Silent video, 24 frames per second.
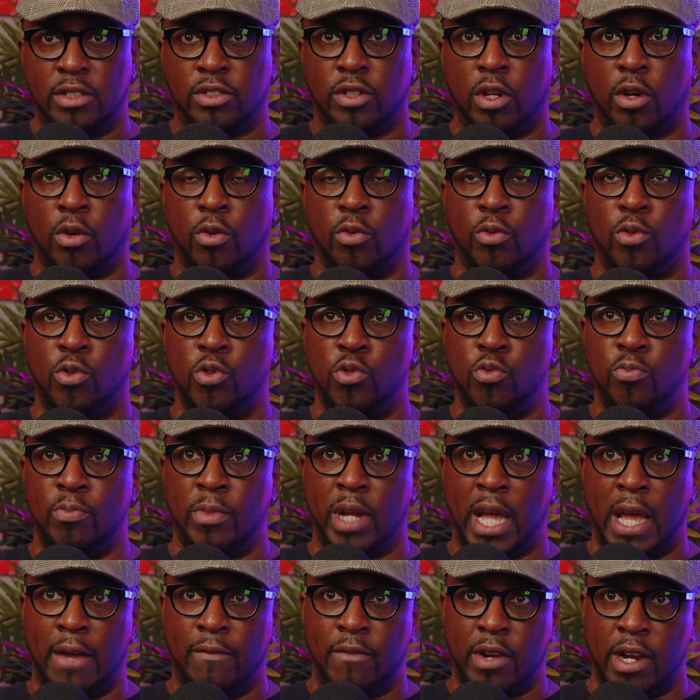on
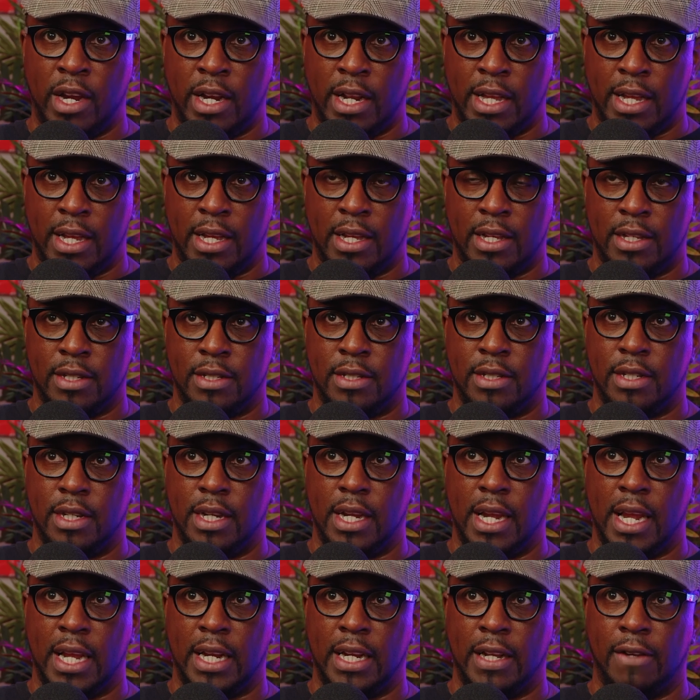whomever it is,
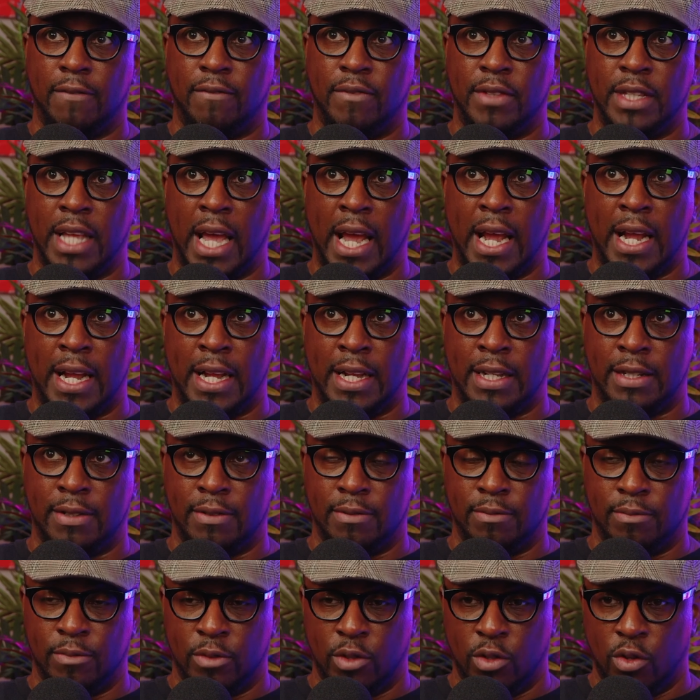and if they
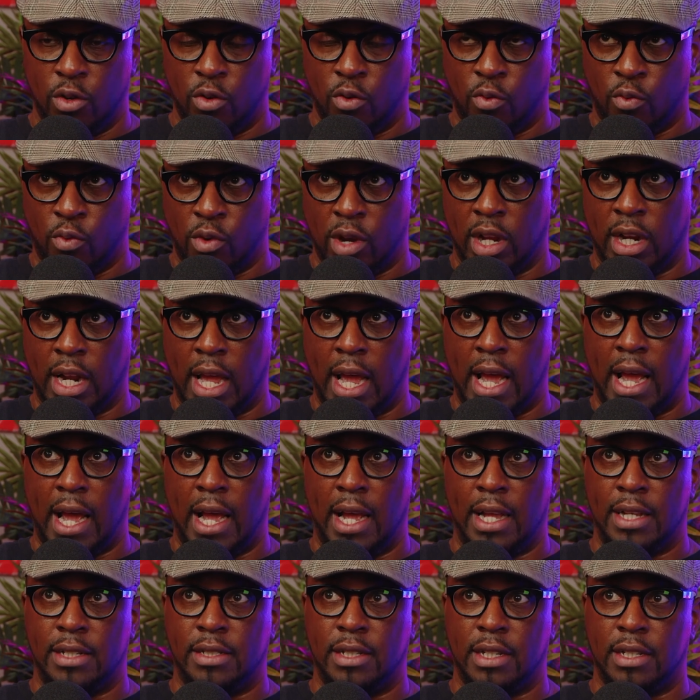
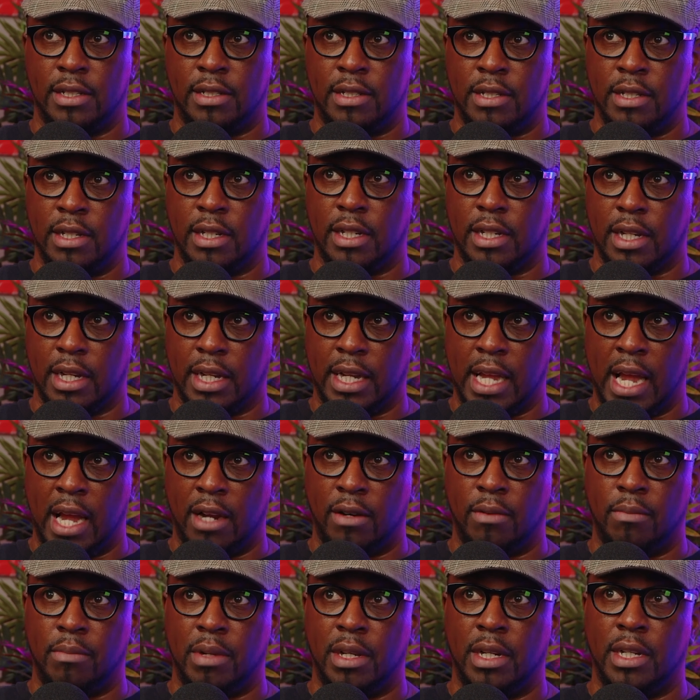realize and took
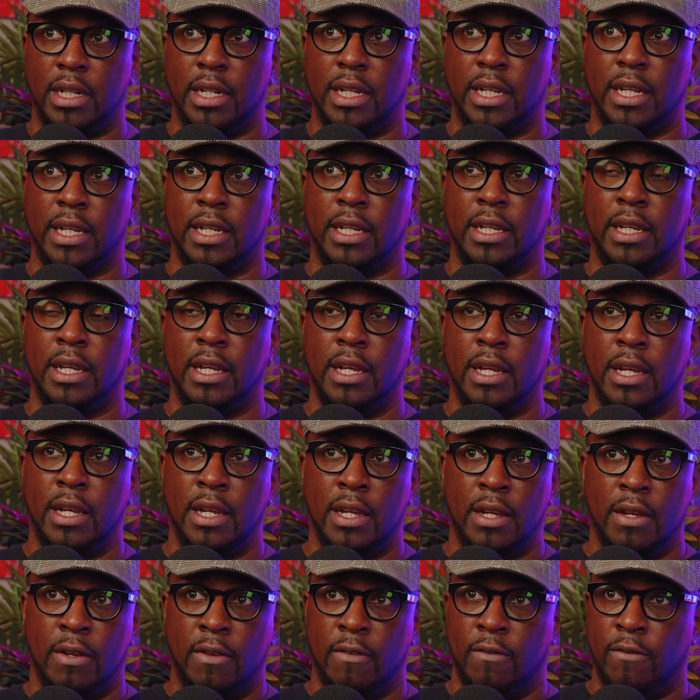accountability
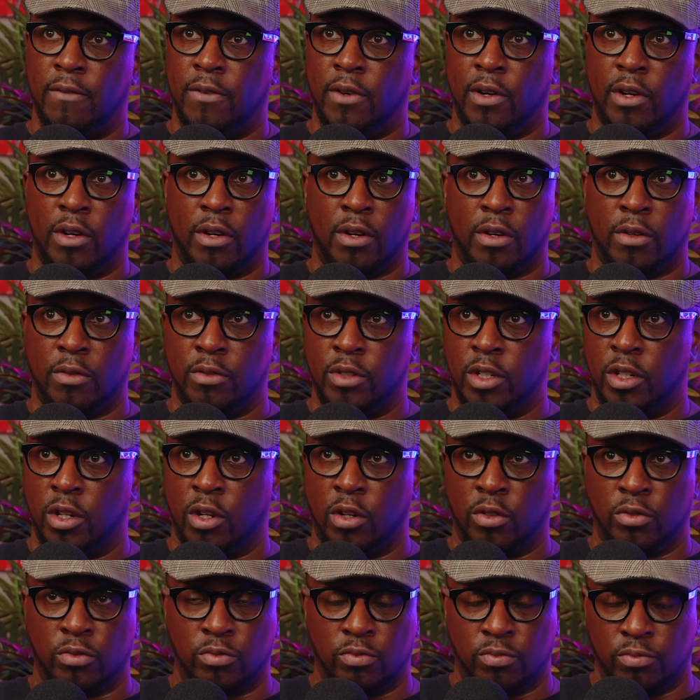for,
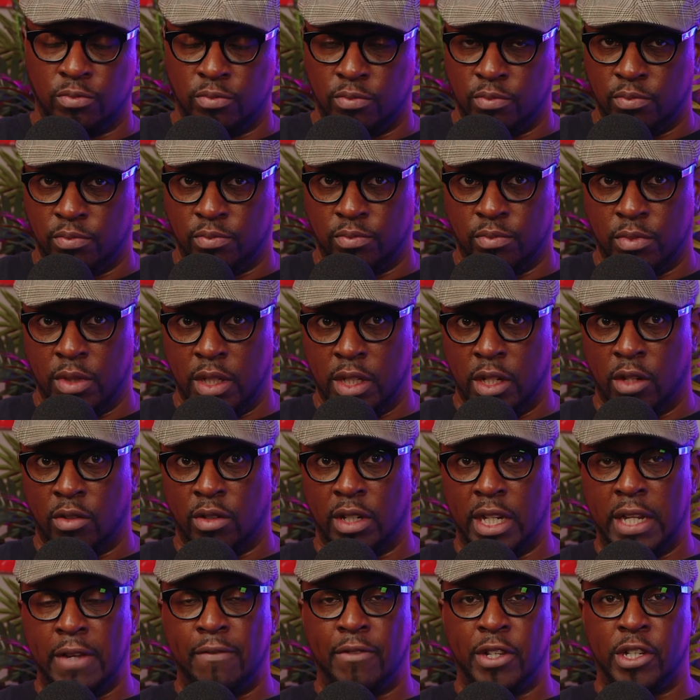
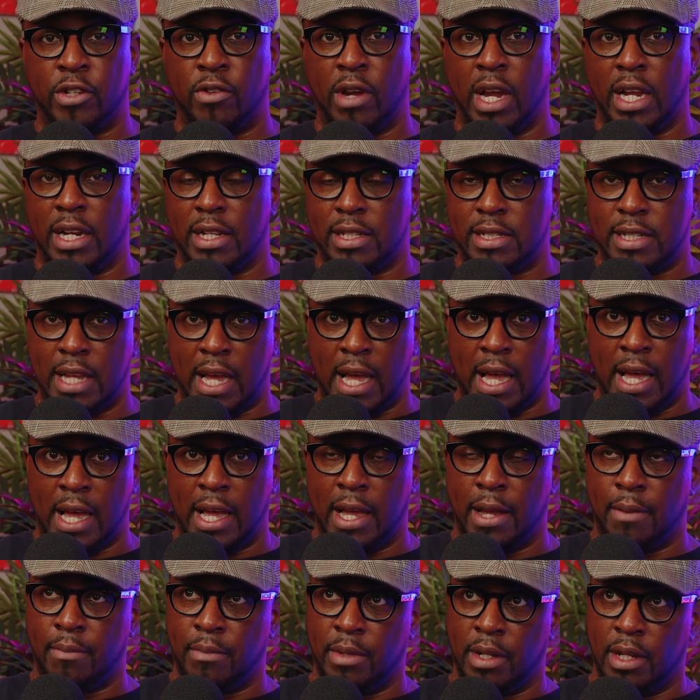leaving you at a
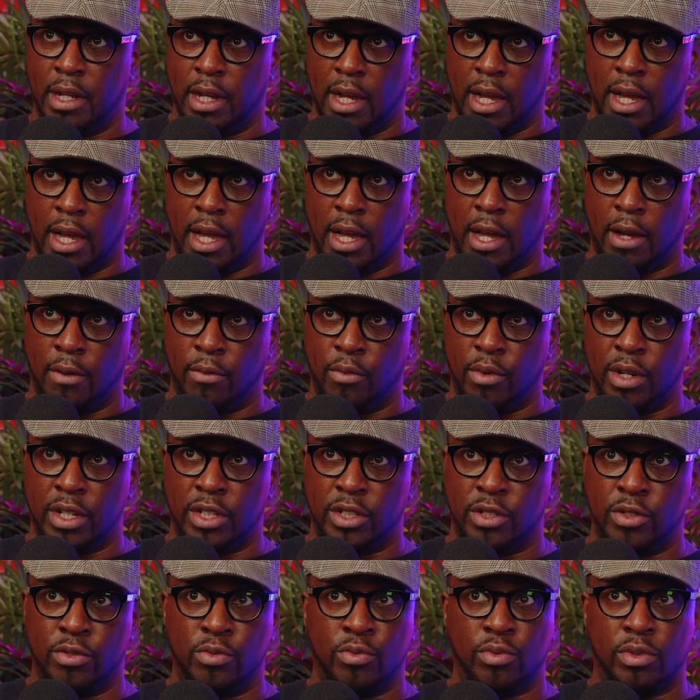time when
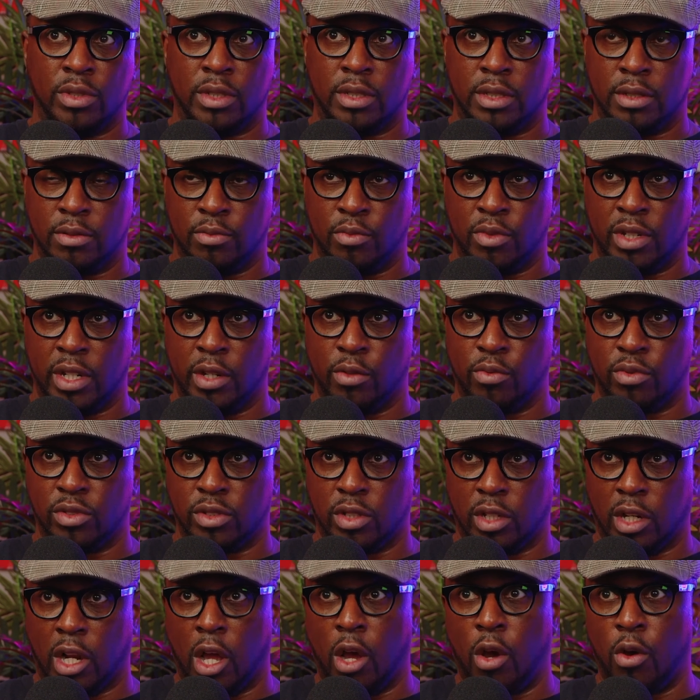it was
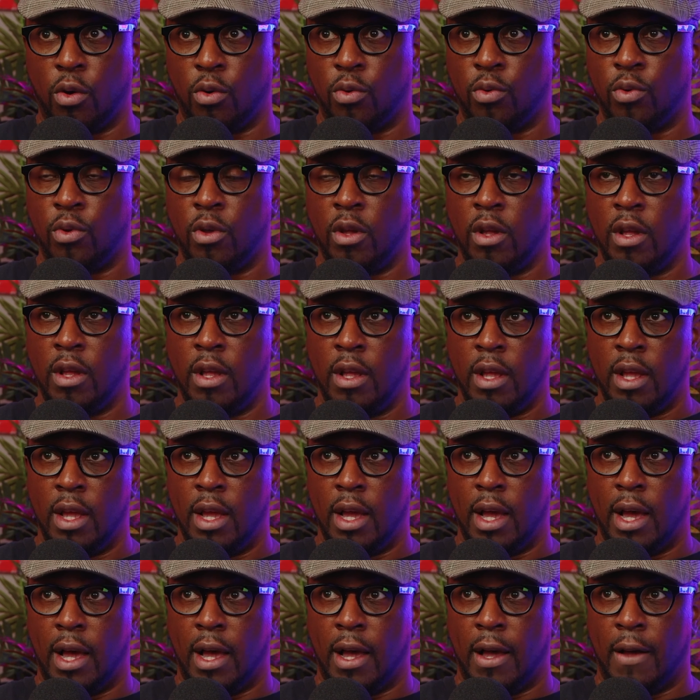low.
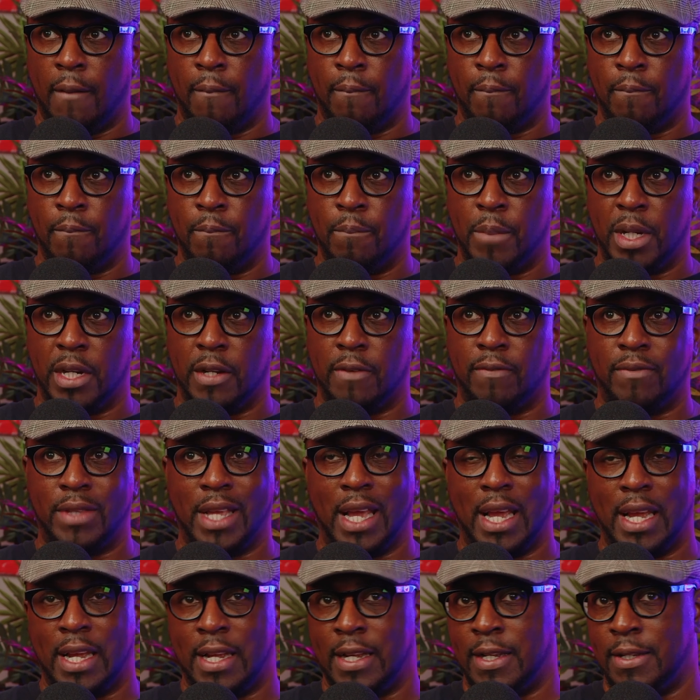But if
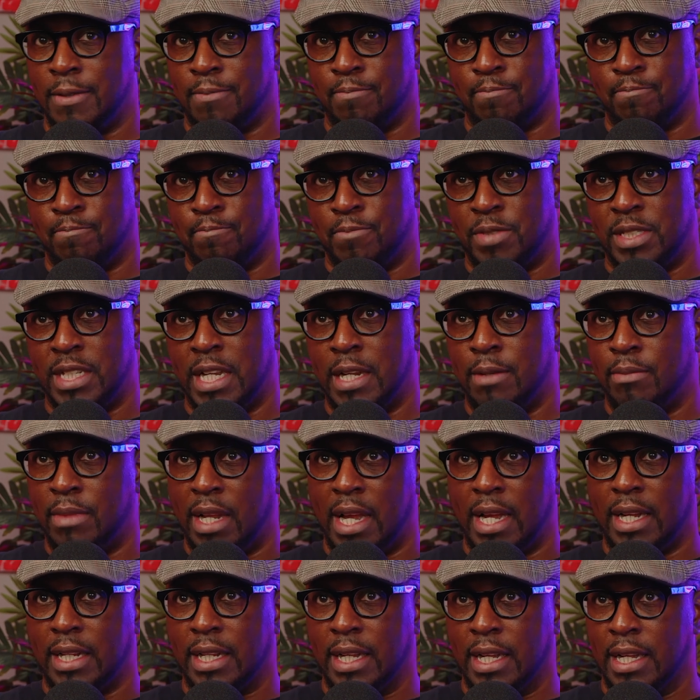they seem
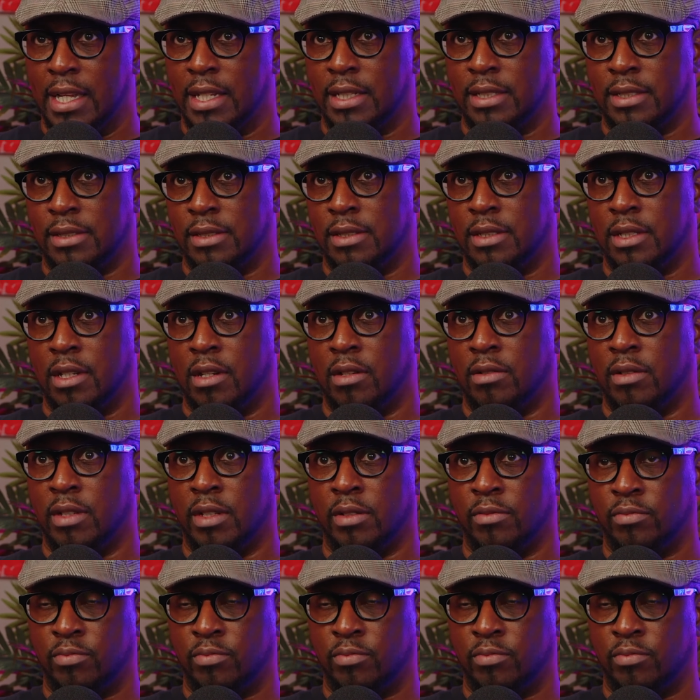like they don't